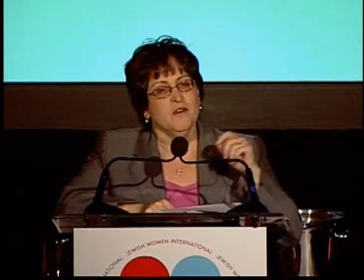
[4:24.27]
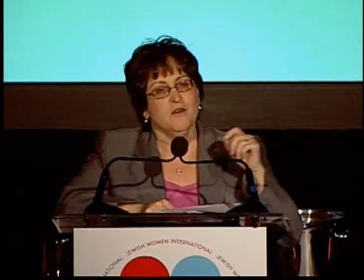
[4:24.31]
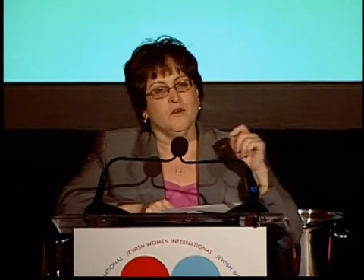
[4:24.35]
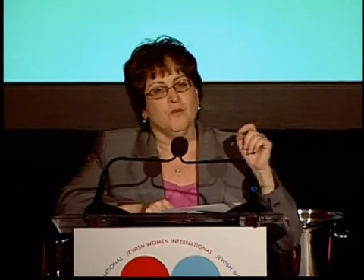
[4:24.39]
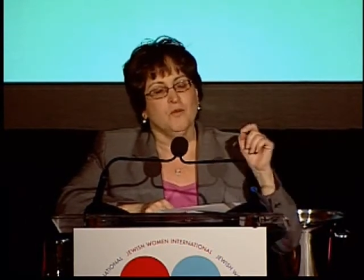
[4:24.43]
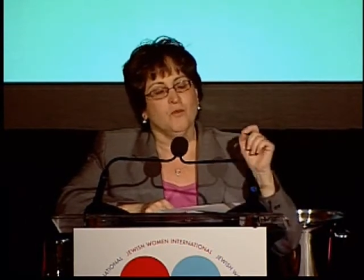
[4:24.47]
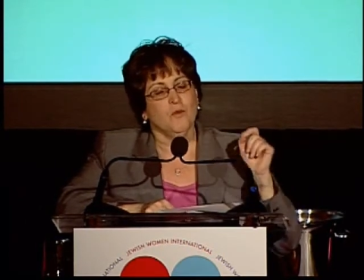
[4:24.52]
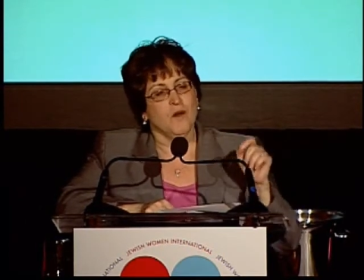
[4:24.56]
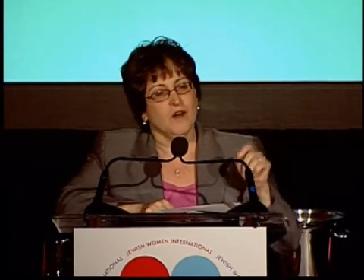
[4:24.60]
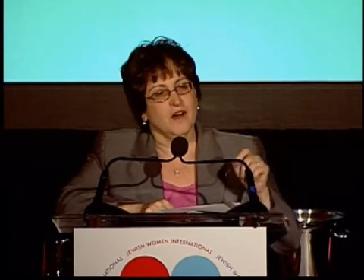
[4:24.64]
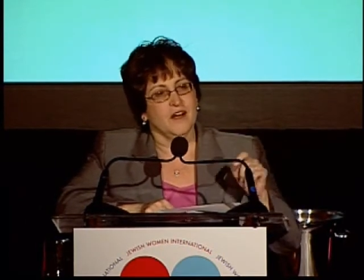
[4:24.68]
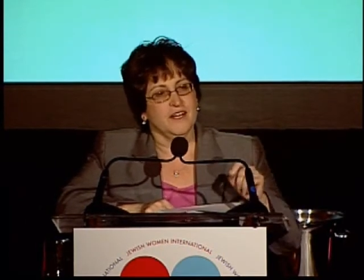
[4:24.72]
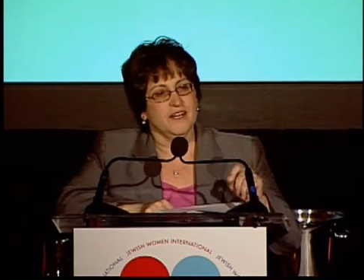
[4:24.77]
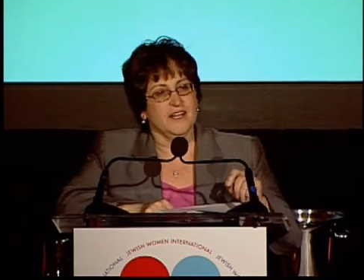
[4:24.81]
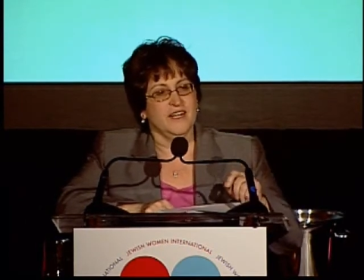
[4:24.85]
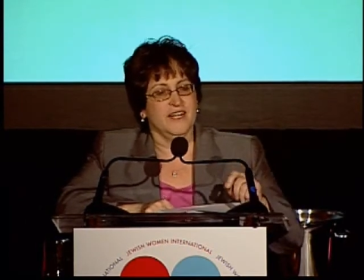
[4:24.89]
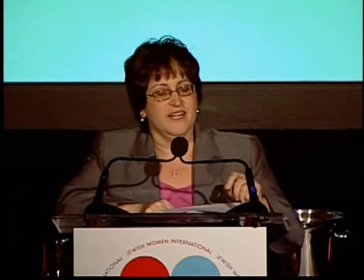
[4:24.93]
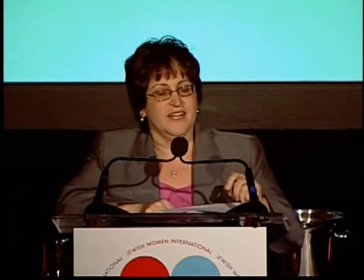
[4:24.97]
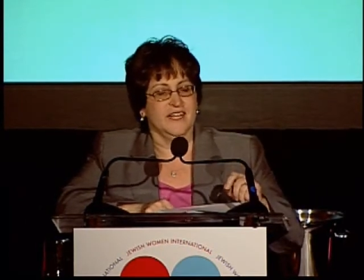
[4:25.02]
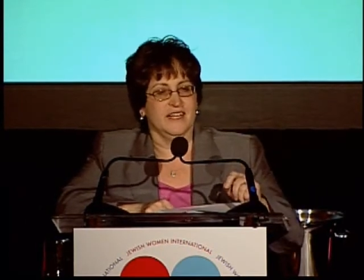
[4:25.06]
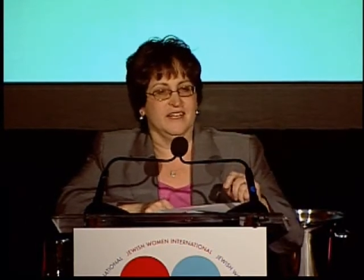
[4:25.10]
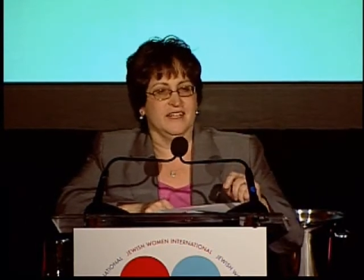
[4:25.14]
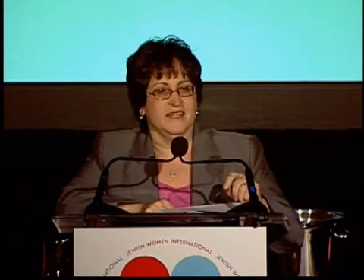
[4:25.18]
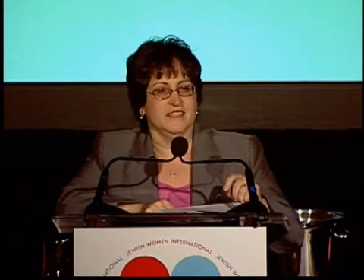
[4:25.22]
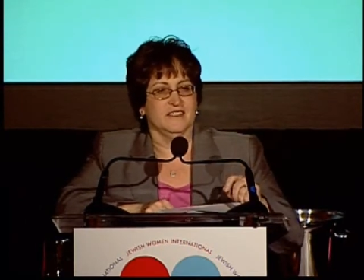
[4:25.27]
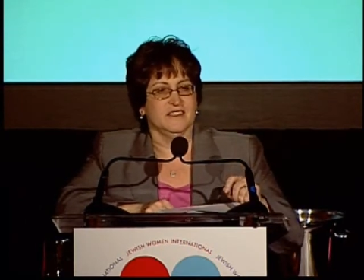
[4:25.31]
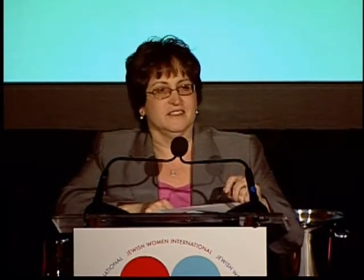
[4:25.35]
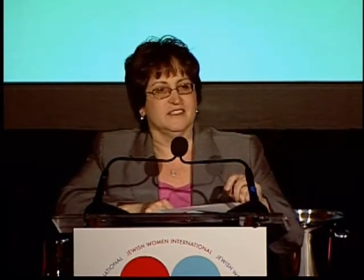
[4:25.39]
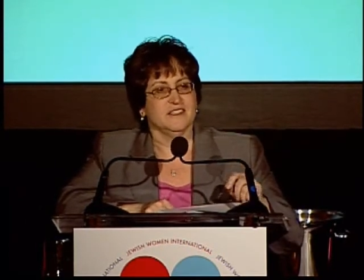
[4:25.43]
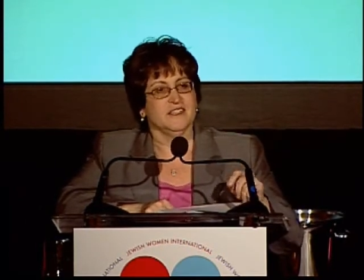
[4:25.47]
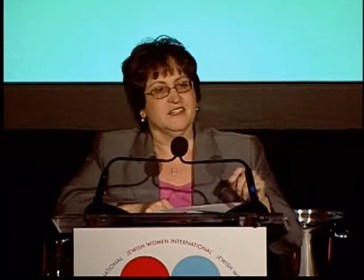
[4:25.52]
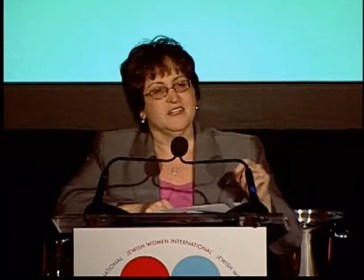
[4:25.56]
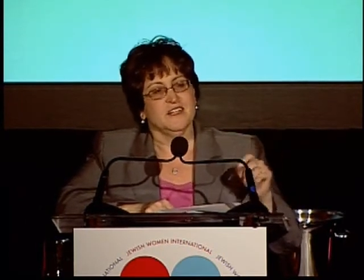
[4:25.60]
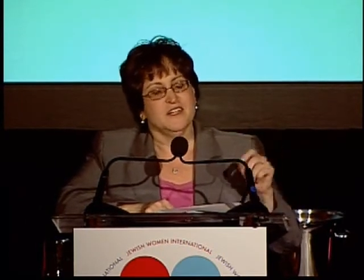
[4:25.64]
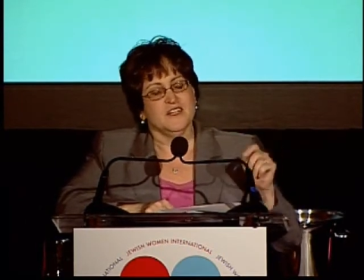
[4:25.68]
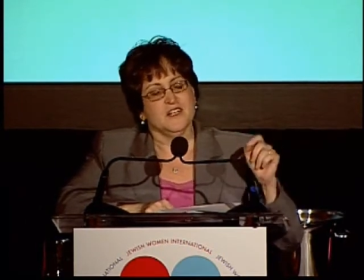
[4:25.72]
One is,
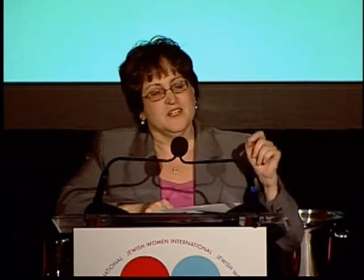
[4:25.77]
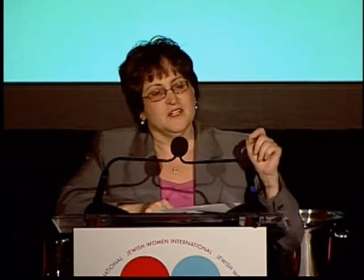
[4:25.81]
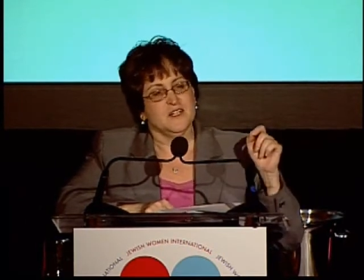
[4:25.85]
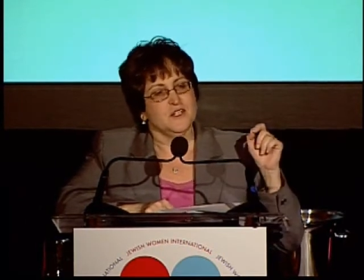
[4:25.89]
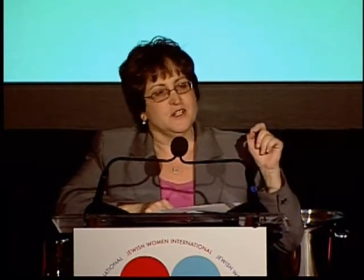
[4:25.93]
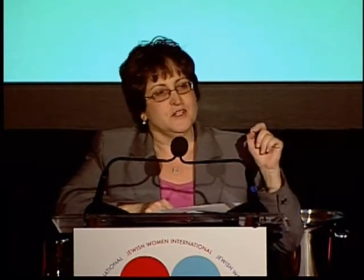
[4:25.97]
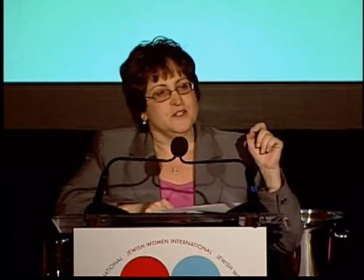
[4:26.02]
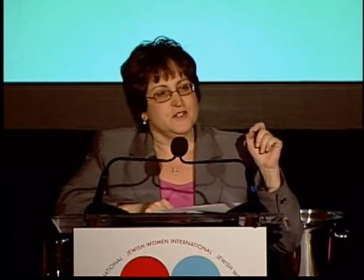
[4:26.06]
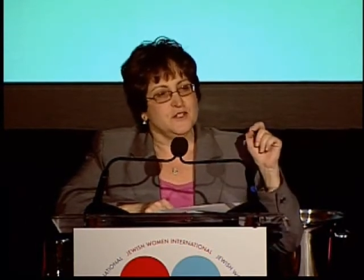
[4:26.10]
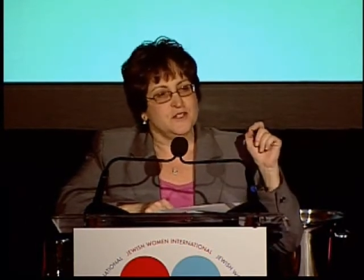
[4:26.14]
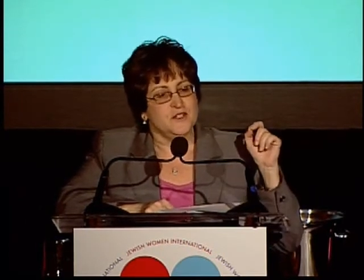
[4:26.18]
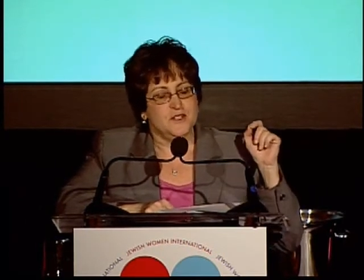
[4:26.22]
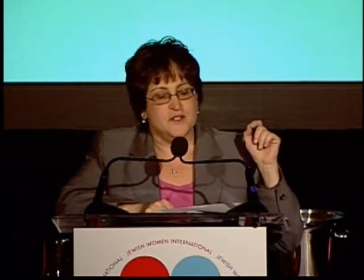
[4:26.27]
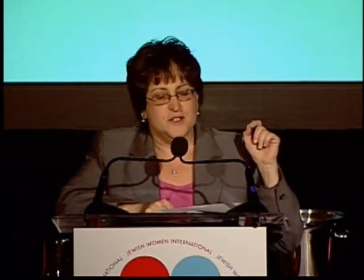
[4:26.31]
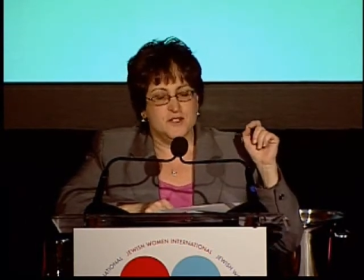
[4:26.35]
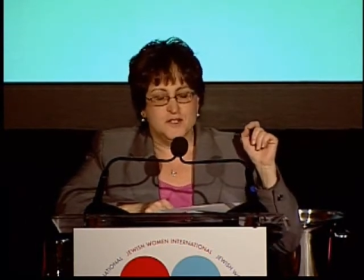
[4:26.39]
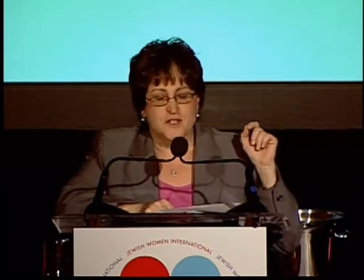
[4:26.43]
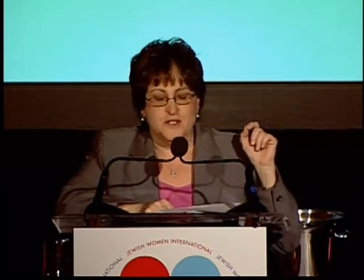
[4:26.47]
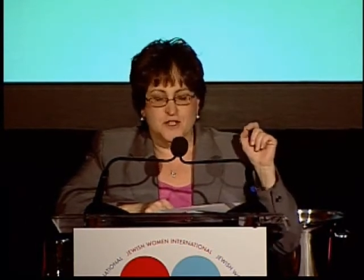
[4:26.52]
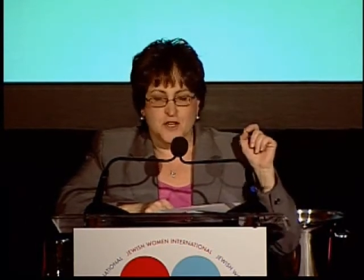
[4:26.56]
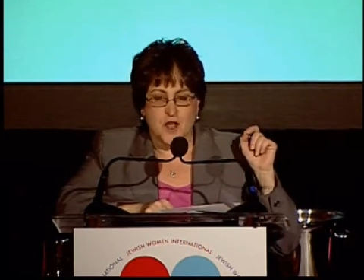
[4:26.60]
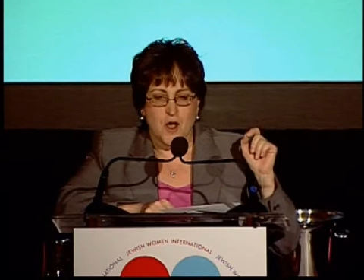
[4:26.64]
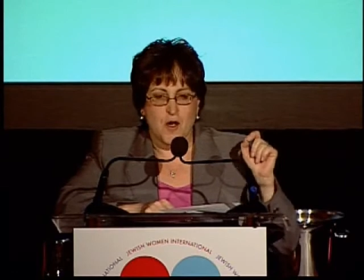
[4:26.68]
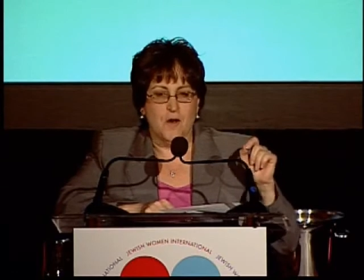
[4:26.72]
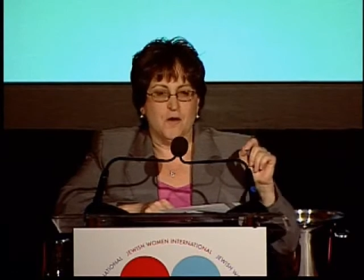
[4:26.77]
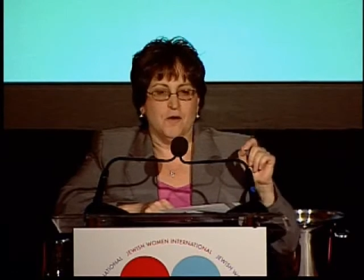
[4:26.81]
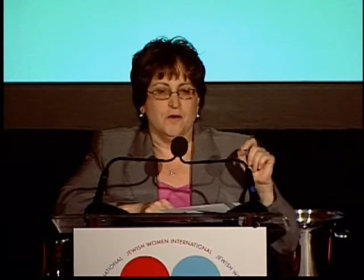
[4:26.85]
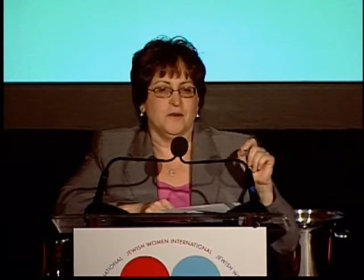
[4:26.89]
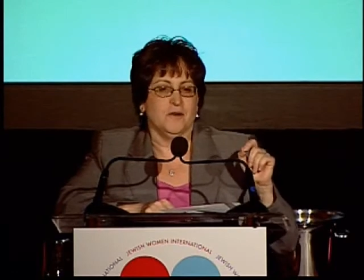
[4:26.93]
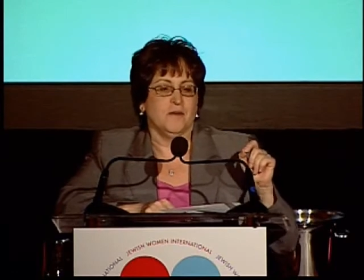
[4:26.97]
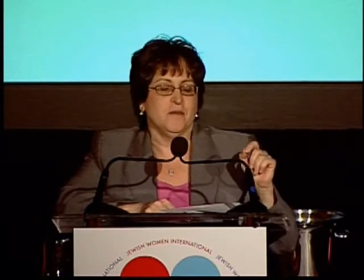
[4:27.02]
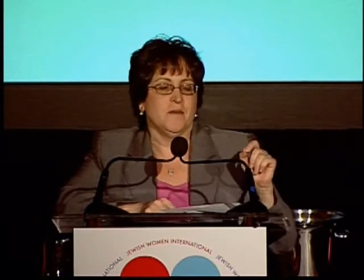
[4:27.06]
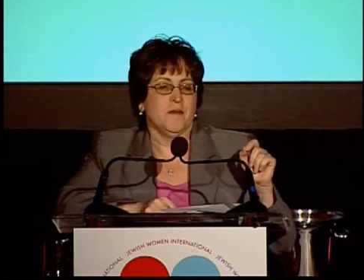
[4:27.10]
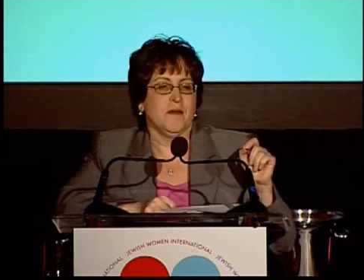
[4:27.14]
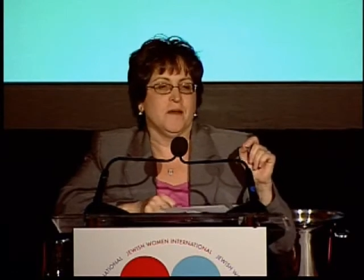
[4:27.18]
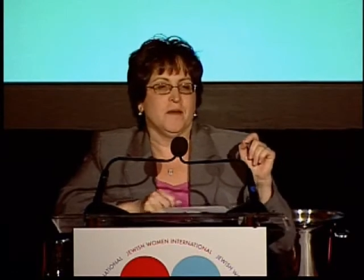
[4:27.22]
don't
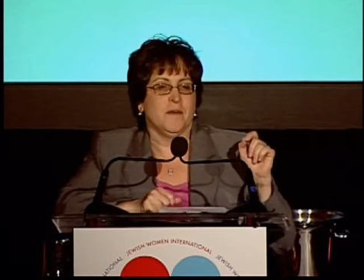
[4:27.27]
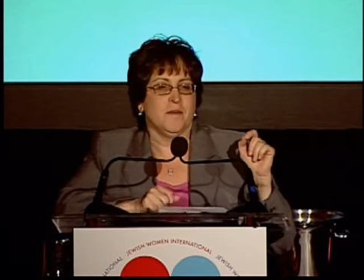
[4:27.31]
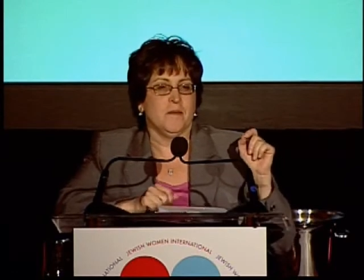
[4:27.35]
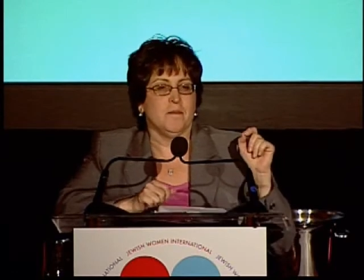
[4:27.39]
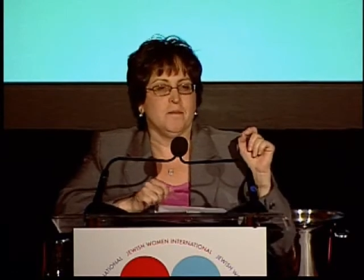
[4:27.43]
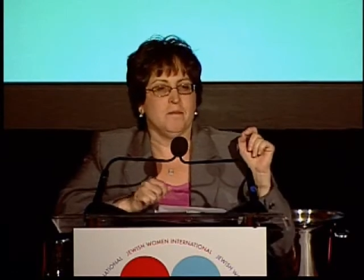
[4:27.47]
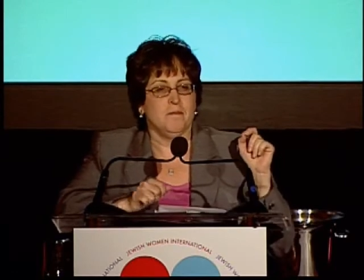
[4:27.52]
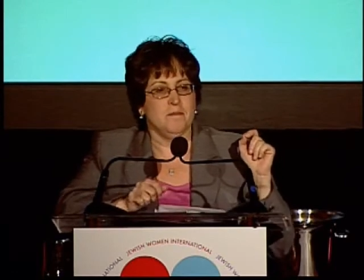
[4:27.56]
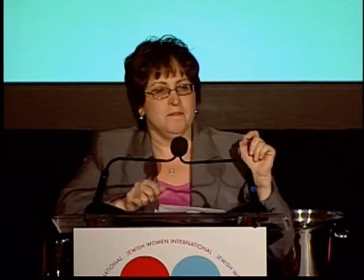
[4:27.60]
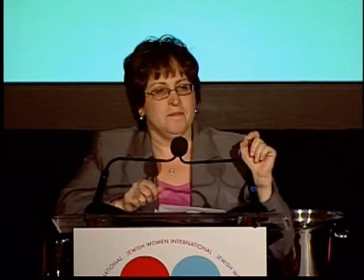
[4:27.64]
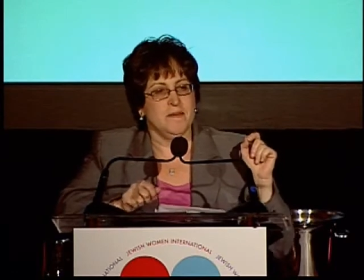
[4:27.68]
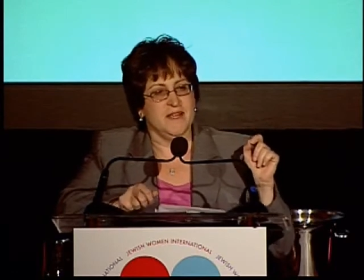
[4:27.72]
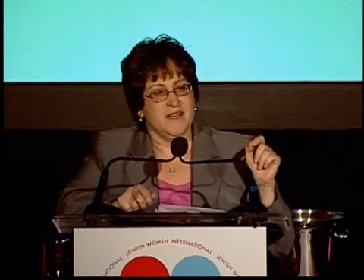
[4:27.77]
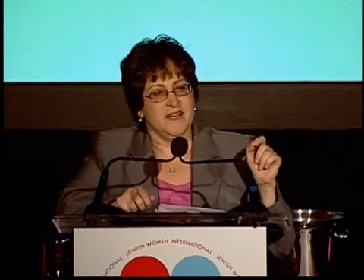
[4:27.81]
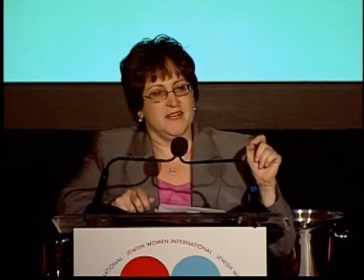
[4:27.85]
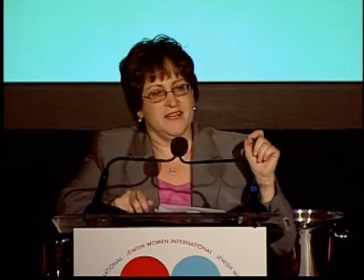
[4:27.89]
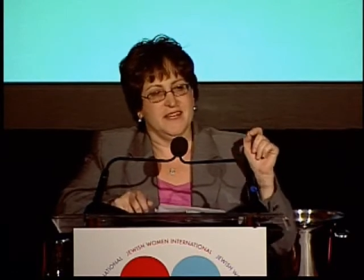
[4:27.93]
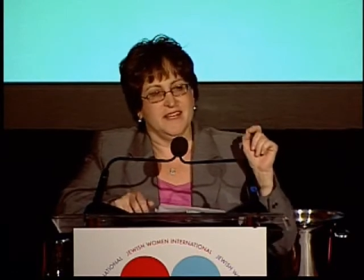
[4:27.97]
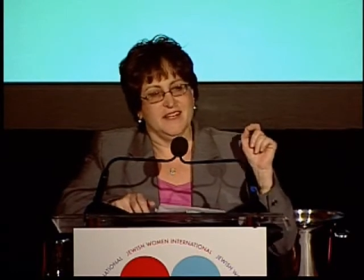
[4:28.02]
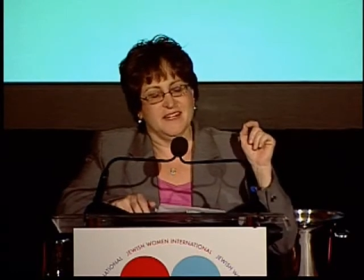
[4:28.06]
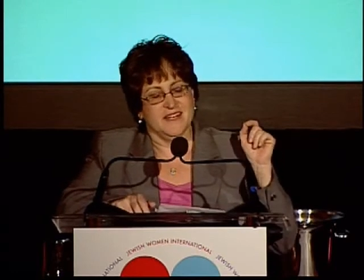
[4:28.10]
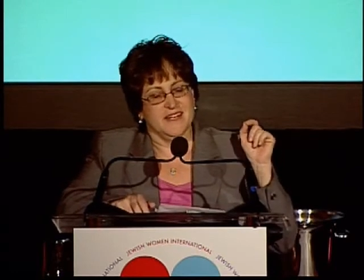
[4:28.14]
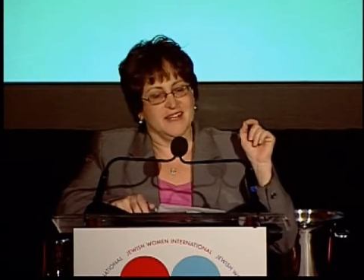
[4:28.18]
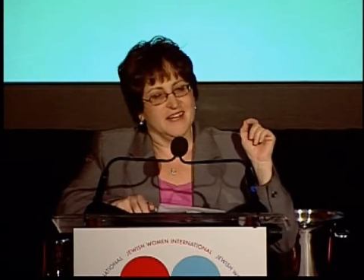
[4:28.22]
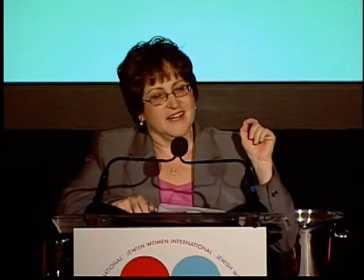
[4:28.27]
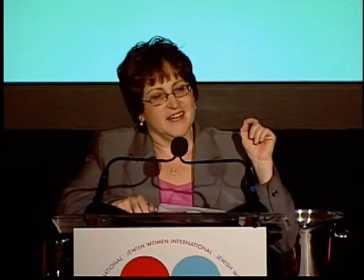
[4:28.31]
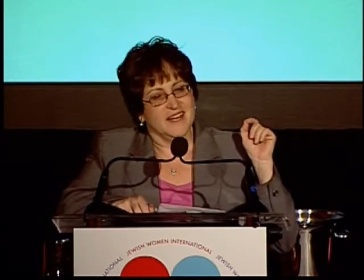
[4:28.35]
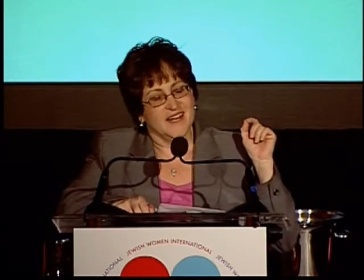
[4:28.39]
be